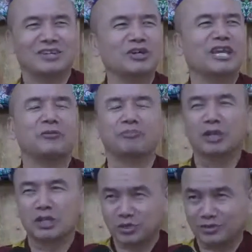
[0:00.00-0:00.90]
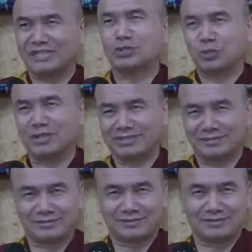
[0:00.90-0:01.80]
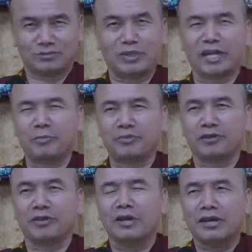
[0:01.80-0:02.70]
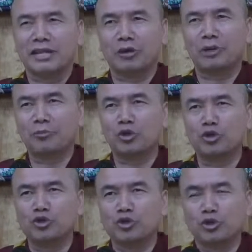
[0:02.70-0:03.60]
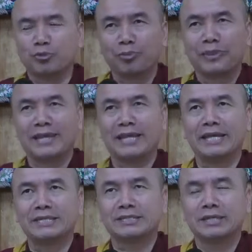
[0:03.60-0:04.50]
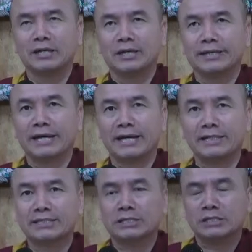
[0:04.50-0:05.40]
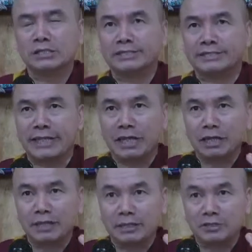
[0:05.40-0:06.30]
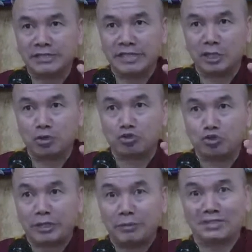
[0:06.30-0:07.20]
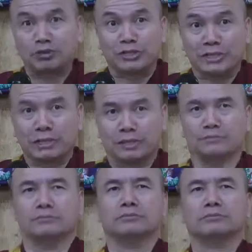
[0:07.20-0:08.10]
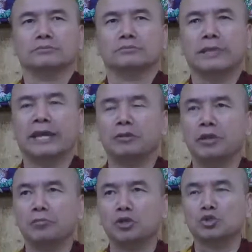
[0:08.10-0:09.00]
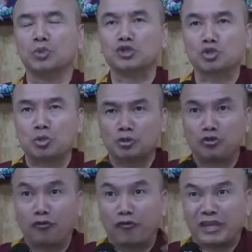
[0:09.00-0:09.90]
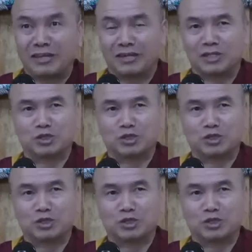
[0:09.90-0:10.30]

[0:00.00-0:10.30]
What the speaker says: Okay, so this was what happened. Now my point to you is that seeing the dream as real, and then because of so much of fear,